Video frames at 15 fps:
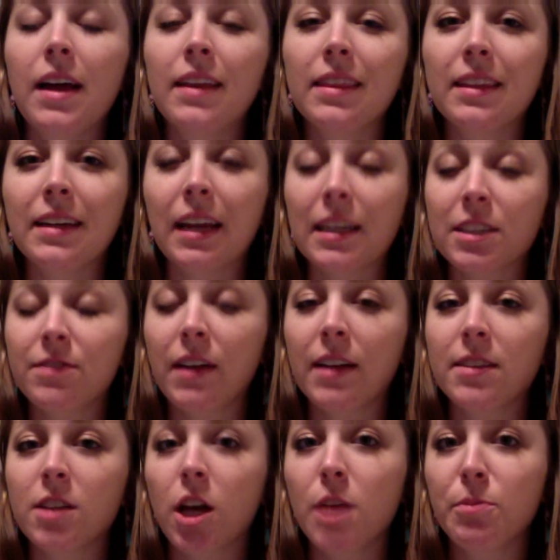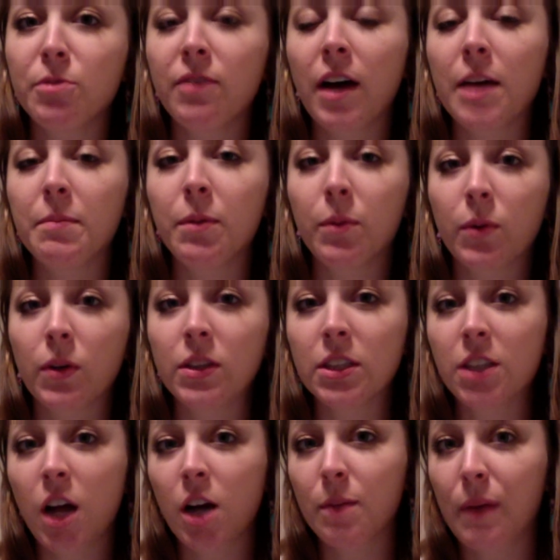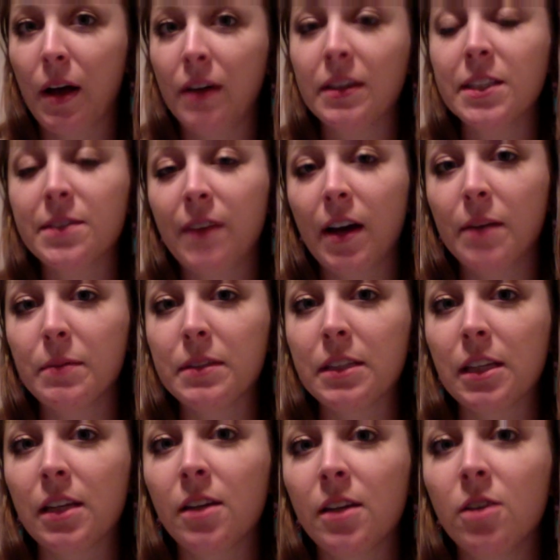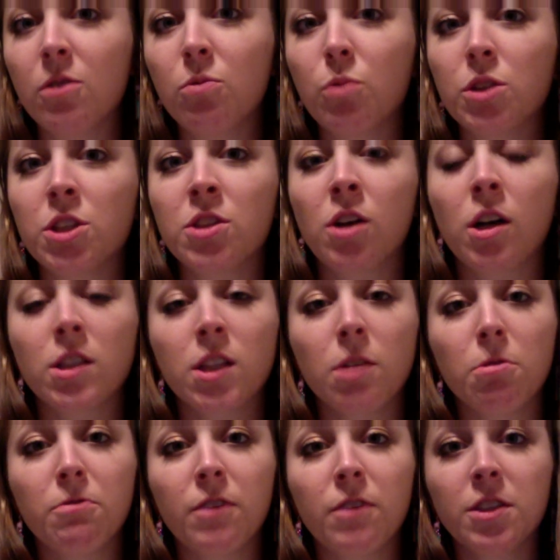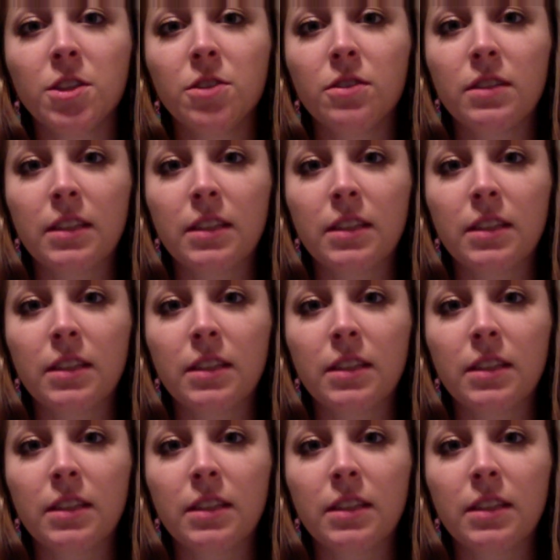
The next fat soluble vitamin we're going to talk about is vitamin D, which is also referred to as